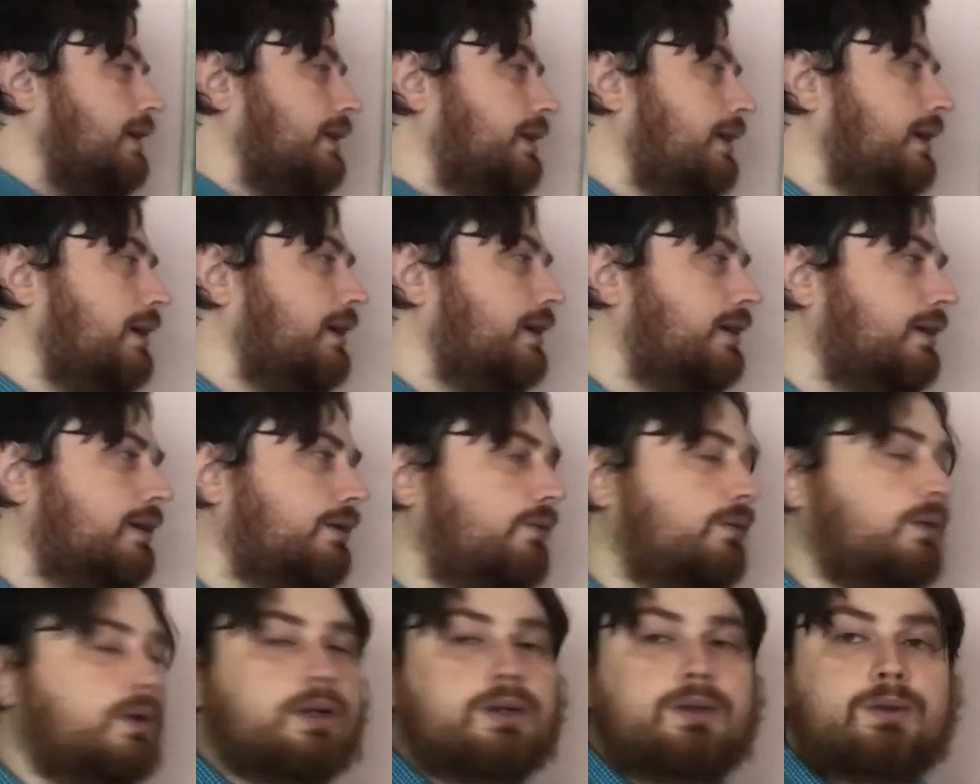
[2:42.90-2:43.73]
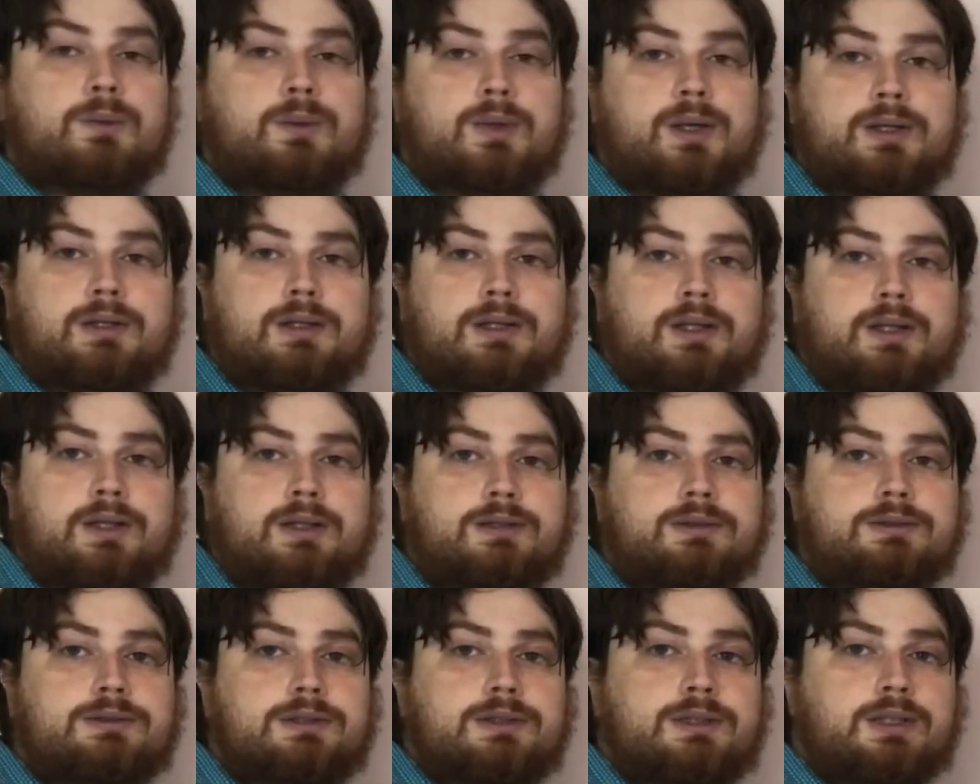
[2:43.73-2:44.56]
the end of one of the
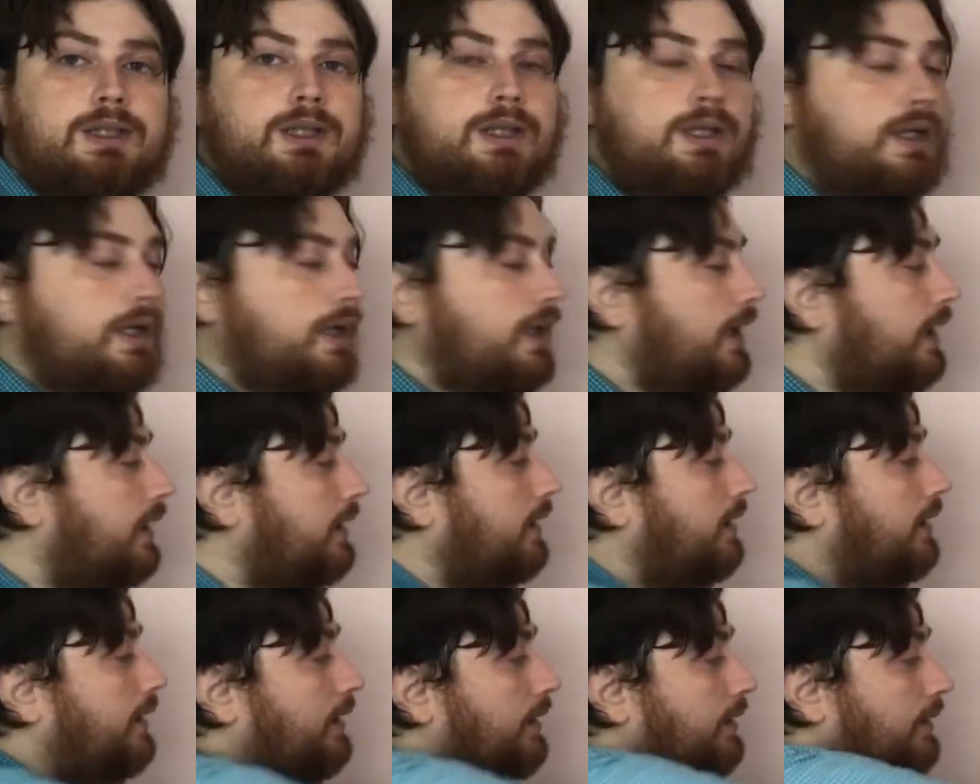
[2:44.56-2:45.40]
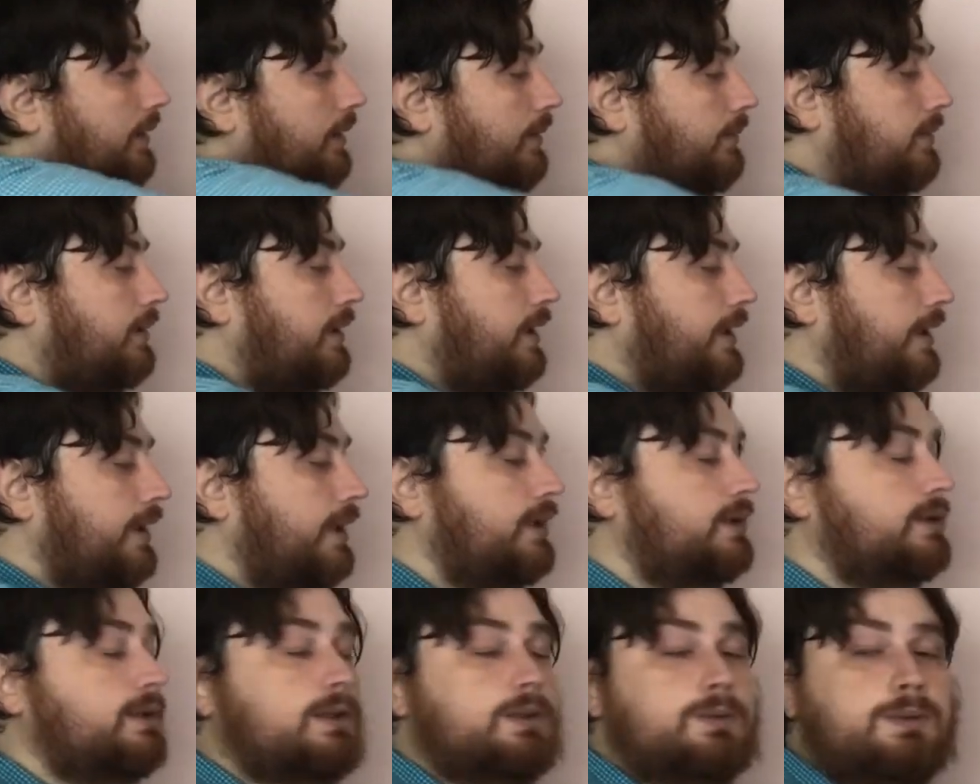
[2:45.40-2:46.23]
rectangles. And the
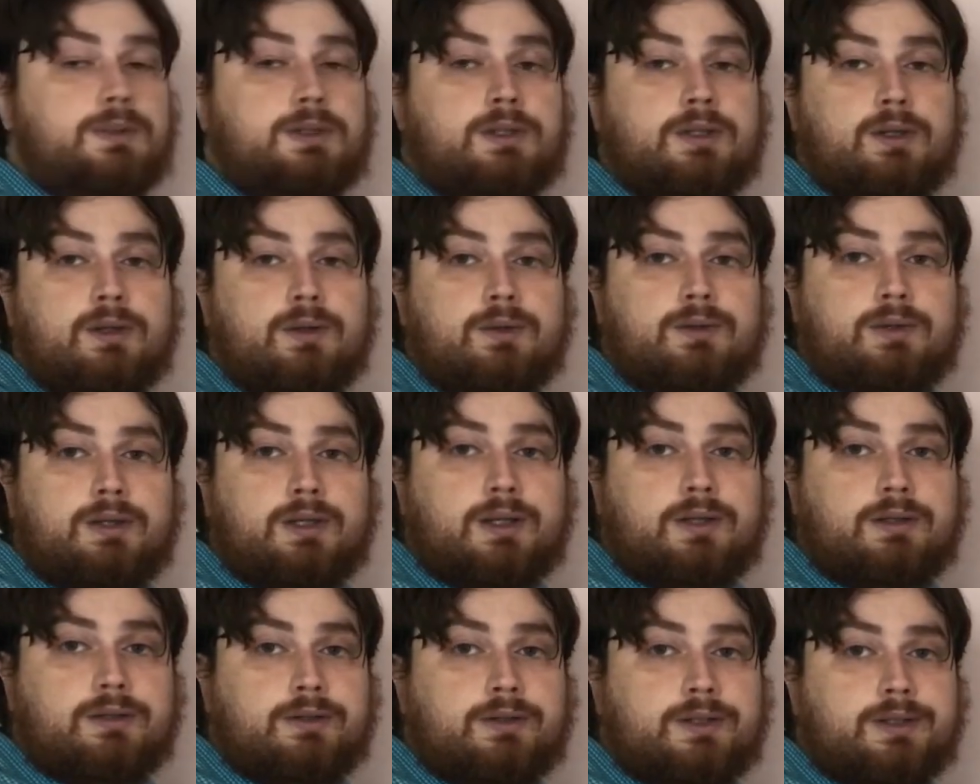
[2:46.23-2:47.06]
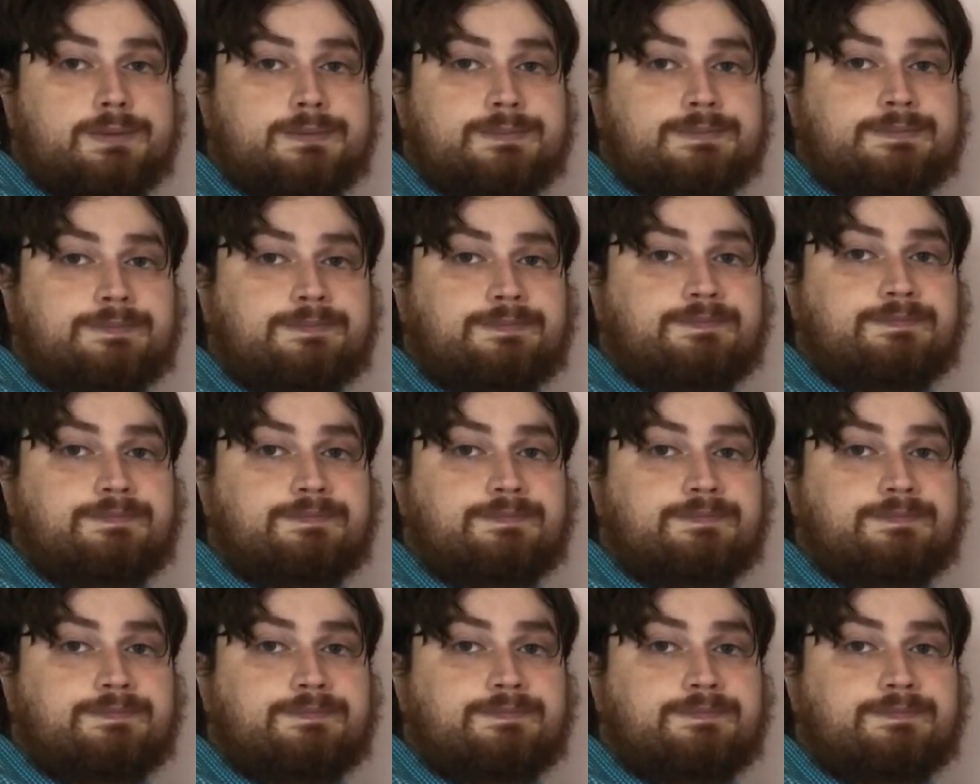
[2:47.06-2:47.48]
y-axis would denote the other end.